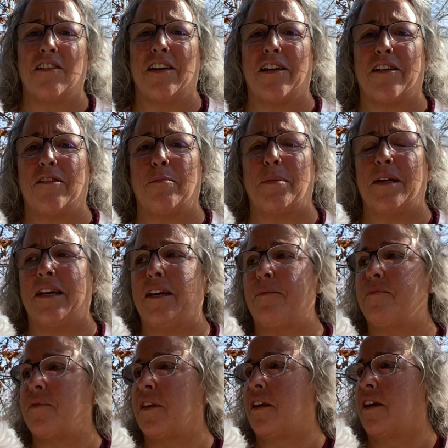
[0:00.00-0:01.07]
There could
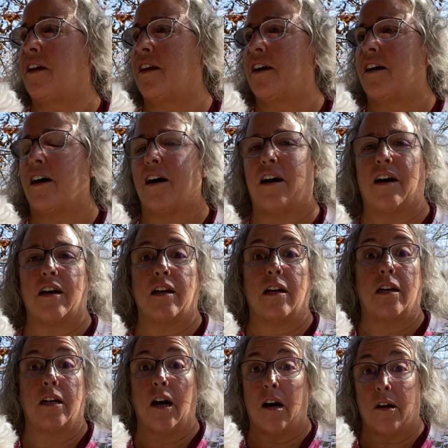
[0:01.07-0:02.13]
be
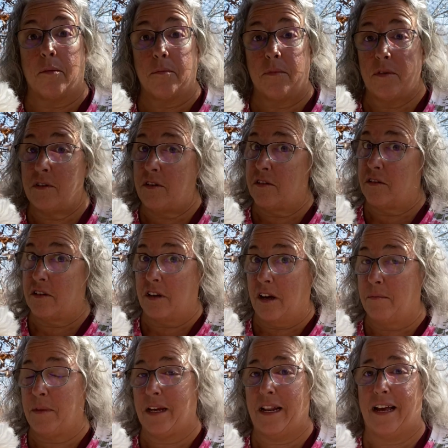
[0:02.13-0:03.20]
gum,
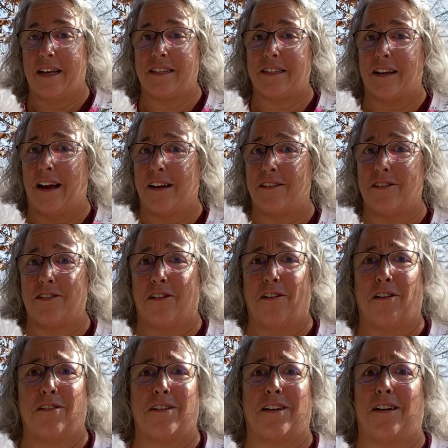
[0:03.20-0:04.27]
gum that has
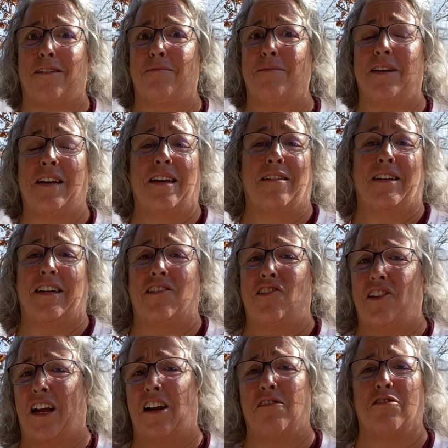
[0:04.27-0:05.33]
xylitol, gum in
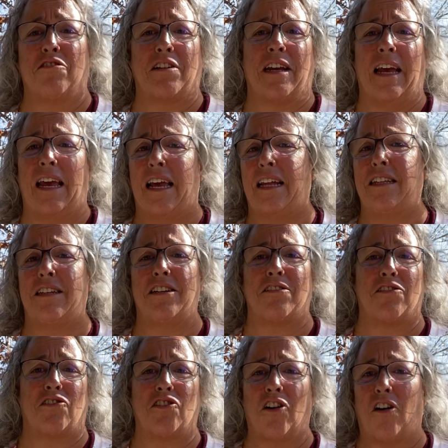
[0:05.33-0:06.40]
general, or candy
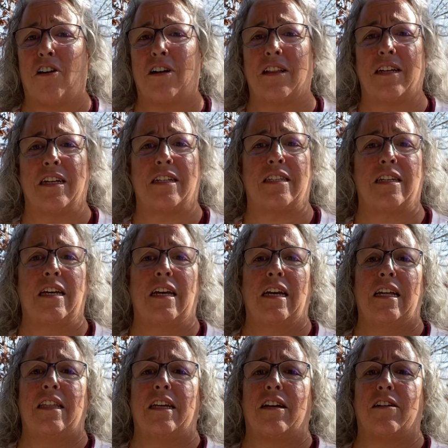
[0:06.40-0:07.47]
or chocolates.
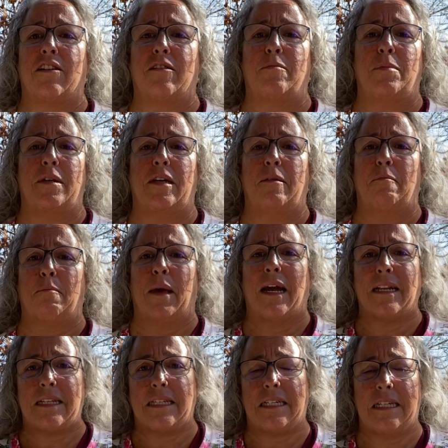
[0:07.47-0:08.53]
There could be
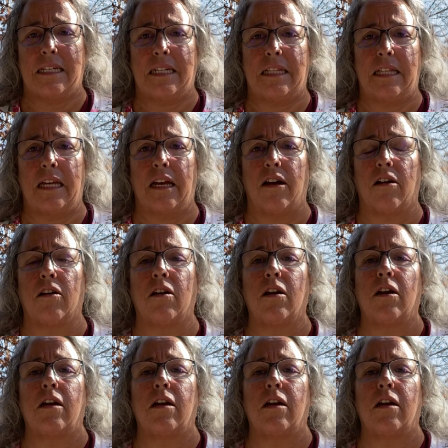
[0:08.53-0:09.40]
medicine in there.